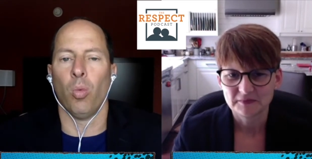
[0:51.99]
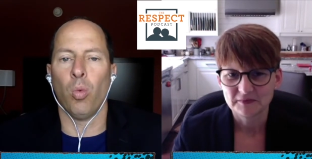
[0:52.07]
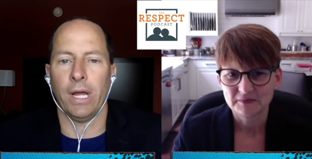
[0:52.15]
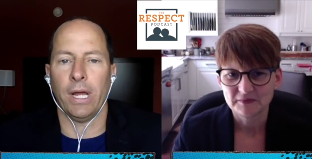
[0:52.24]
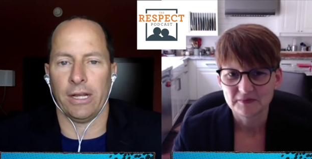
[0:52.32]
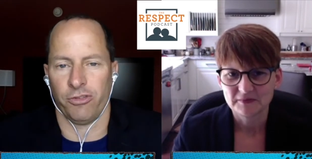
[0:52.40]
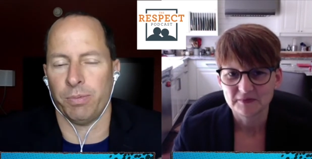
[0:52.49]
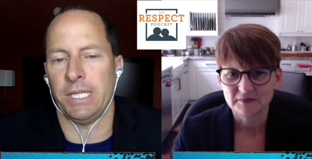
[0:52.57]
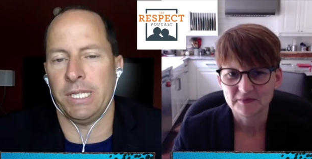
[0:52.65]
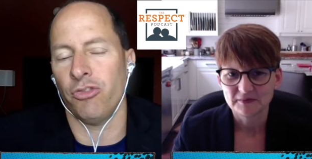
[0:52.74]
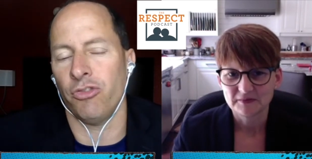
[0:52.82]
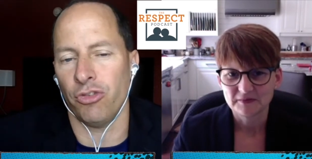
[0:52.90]
Speaker 1: what
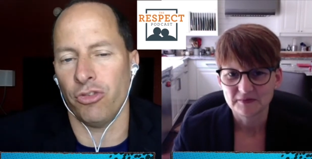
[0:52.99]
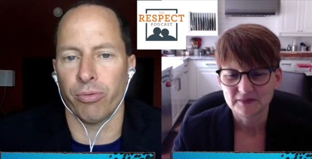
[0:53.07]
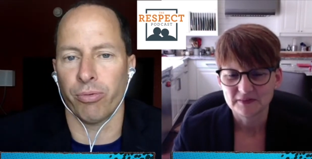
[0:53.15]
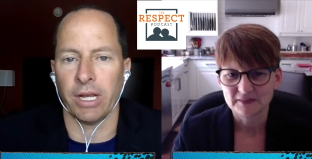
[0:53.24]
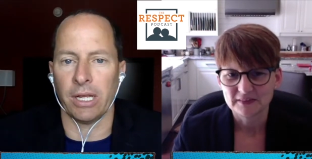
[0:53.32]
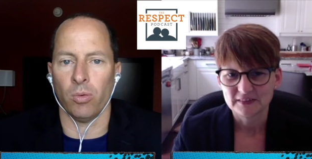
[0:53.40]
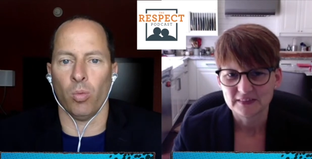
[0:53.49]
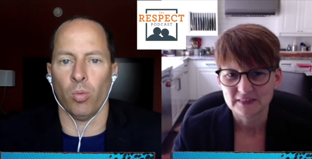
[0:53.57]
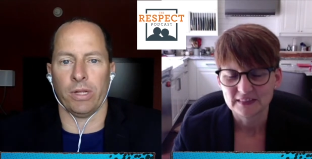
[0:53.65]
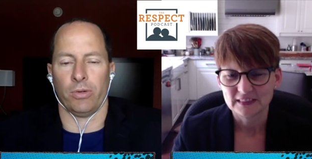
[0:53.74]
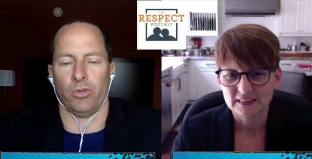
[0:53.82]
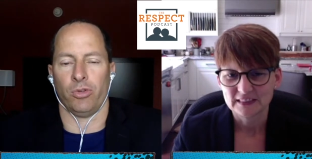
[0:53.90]
expertise do you bring?
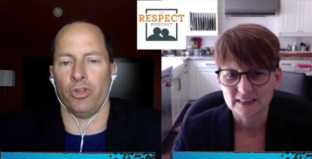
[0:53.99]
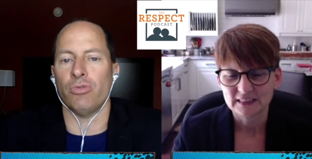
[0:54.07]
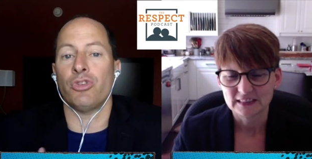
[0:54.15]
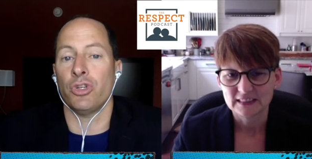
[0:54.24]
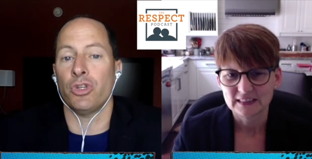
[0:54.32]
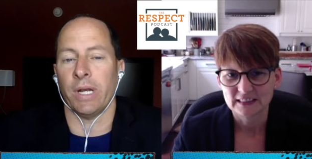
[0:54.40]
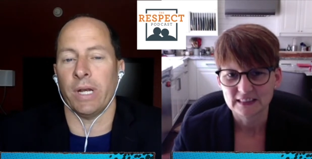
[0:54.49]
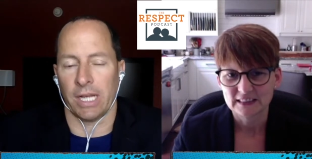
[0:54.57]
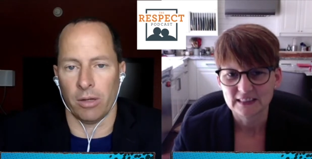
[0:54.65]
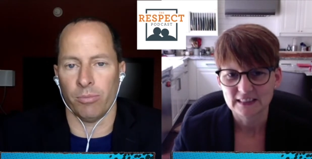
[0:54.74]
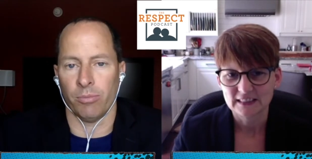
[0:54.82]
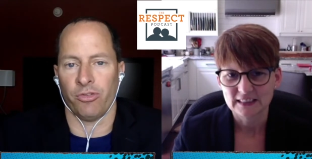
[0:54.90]
What do you do when
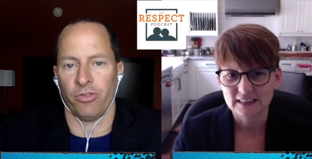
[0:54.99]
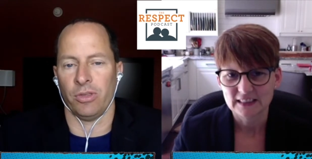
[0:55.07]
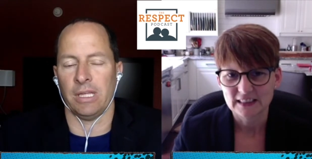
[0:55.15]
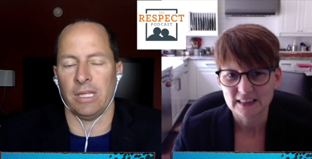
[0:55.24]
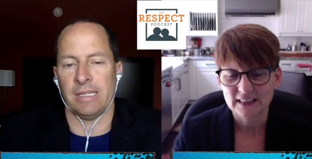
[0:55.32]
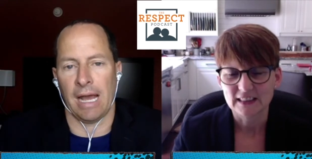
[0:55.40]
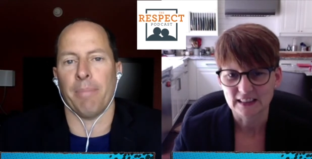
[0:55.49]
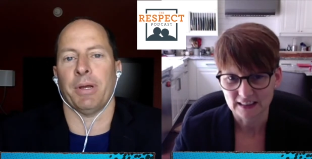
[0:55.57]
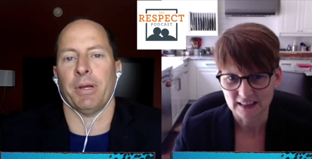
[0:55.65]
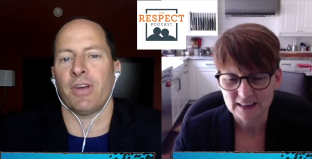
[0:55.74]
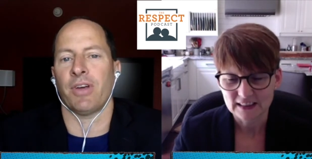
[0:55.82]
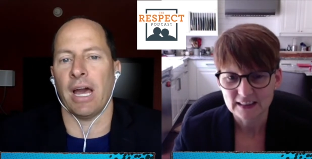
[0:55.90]
it comes to the
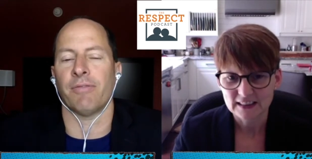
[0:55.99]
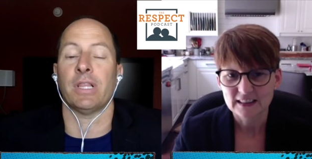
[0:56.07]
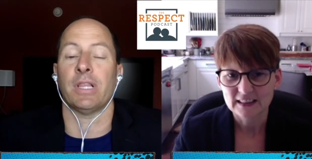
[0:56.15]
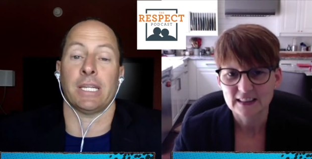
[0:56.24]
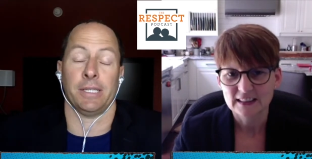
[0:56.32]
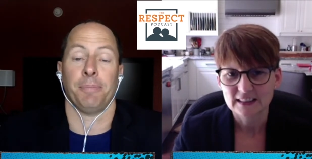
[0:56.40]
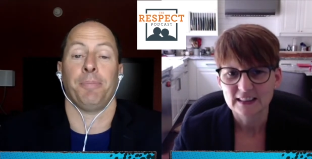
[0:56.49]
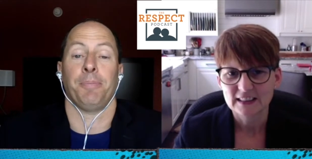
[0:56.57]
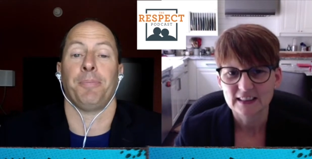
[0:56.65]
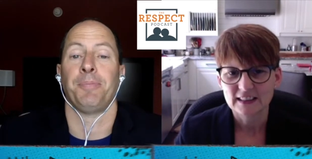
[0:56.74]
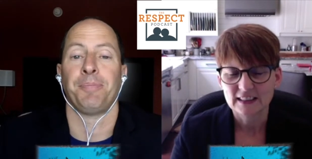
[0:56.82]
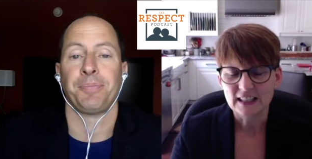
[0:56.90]
topic of conflict?
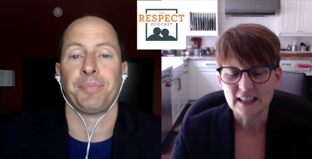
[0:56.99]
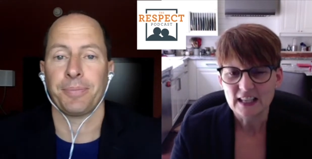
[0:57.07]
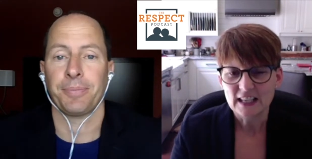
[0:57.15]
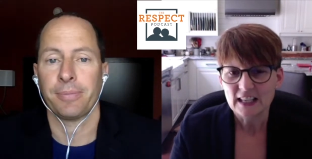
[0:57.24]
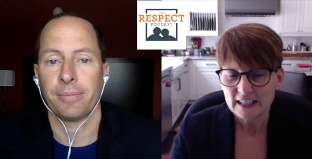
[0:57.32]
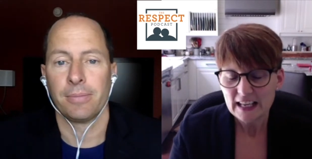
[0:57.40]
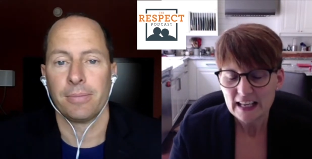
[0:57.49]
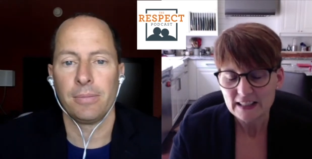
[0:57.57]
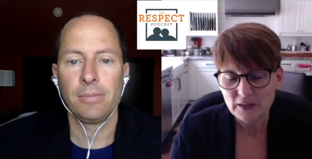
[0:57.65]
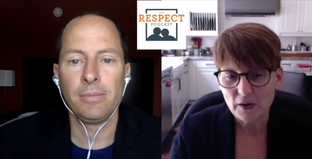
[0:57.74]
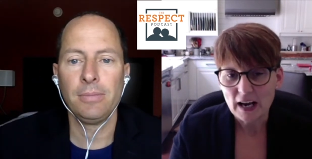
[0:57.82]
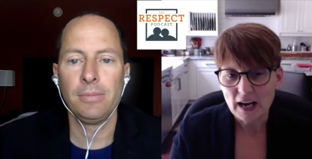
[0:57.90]
Speaker 2: Yeah,
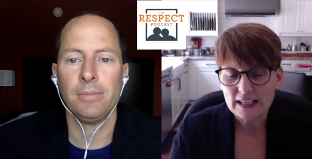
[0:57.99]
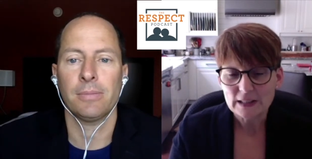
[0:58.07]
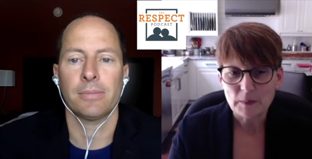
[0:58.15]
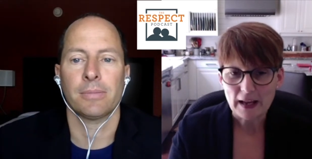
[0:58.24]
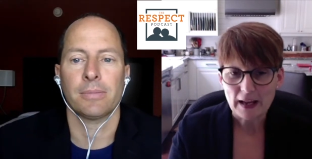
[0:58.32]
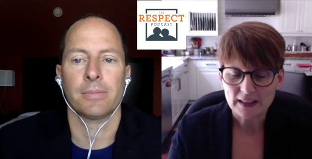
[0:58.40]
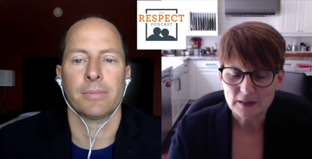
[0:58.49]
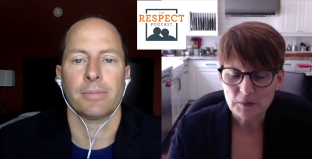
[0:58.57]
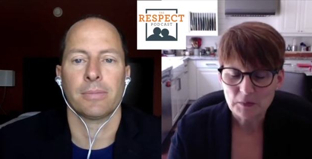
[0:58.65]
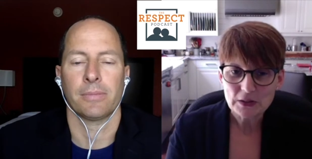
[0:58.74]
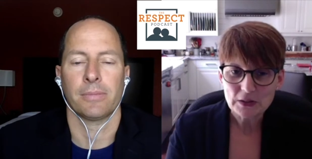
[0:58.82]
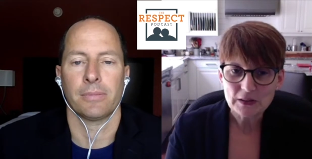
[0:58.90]
so I spend
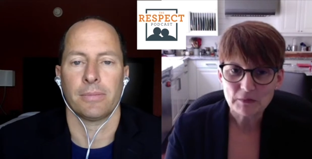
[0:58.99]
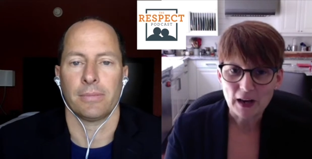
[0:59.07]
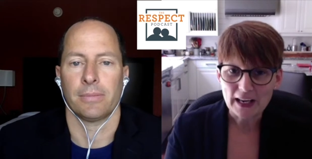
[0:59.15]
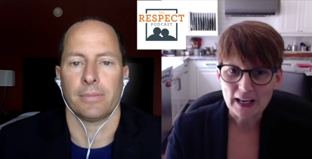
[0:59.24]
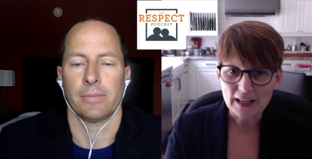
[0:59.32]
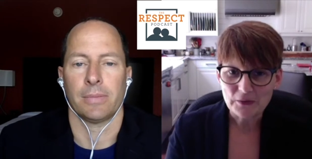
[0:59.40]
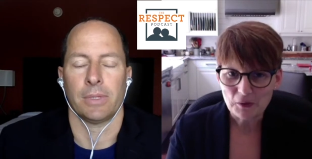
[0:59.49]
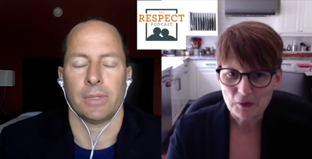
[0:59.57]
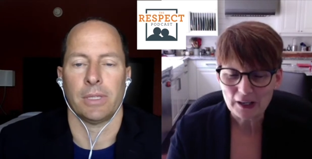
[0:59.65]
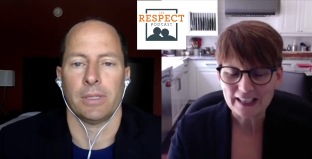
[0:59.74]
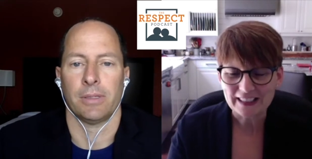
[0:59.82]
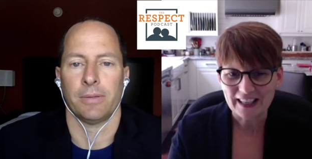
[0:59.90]
most of my
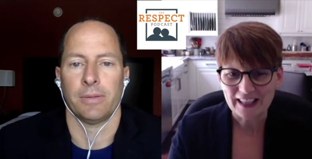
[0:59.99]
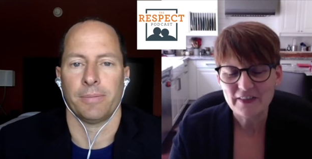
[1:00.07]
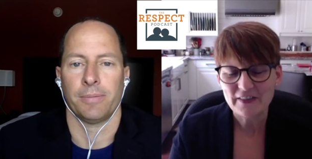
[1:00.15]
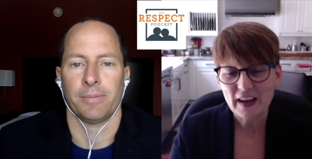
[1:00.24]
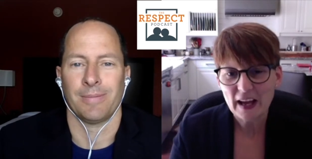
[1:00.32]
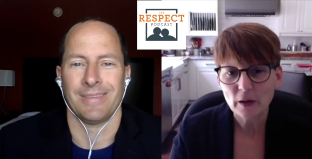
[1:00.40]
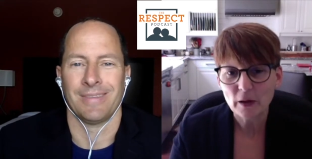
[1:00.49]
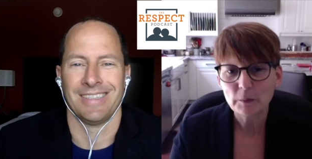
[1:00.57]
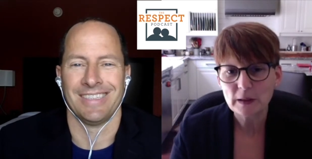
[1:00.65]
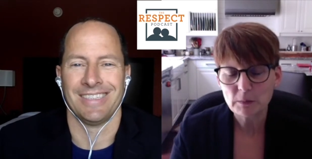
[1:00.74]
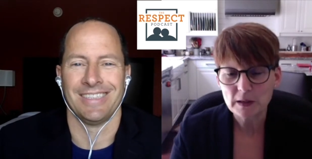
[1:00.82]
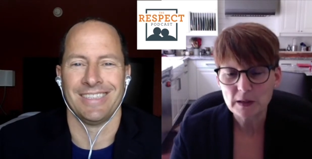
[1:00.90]
working life
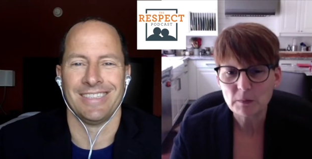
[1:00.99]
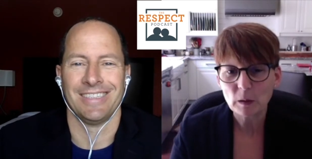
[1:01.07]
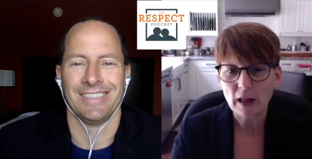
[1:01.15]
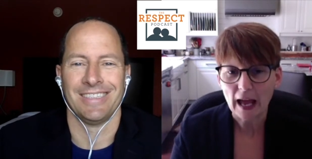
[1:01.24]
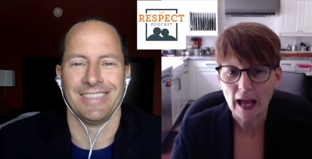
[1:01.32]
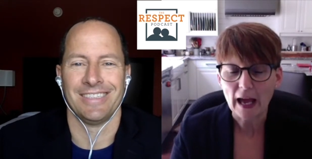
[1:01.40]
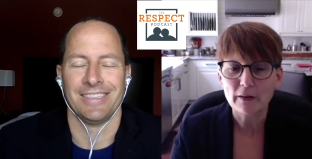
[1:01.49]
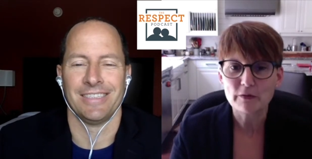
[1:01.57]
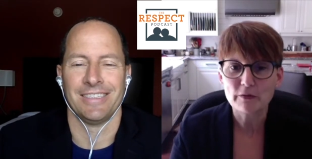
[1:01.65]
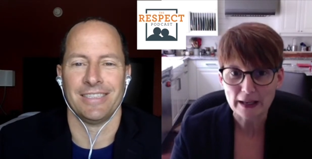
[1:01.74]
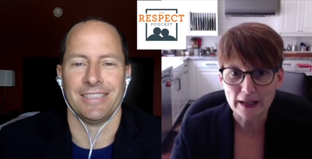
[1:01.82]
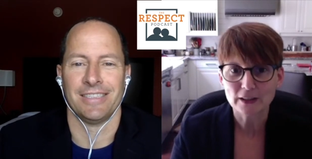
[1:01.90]
helping people
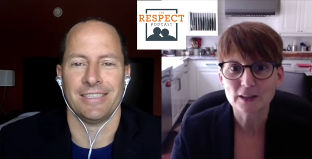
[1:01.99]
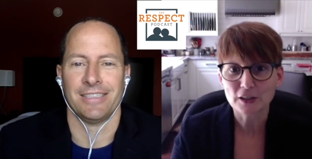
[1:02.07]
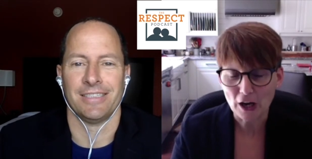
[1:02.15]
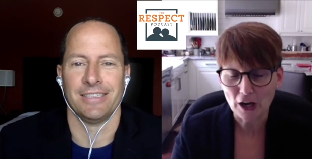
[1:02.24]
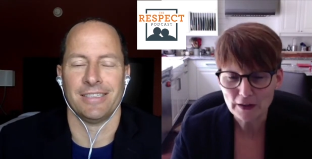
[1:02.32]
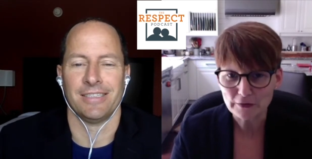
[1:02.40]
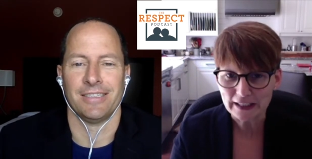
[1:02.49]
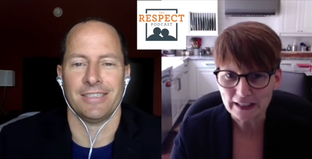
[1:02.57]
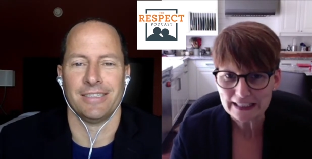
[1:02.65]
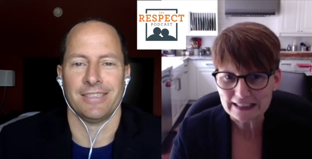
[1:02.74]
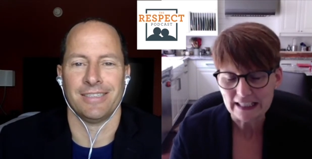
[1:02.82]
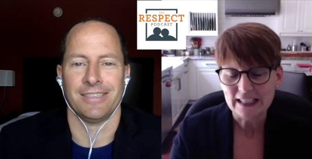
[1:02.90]
have better
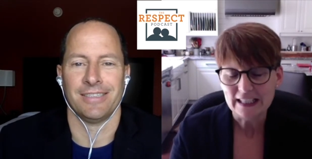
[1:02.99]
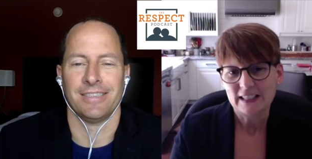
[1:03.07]
conflict.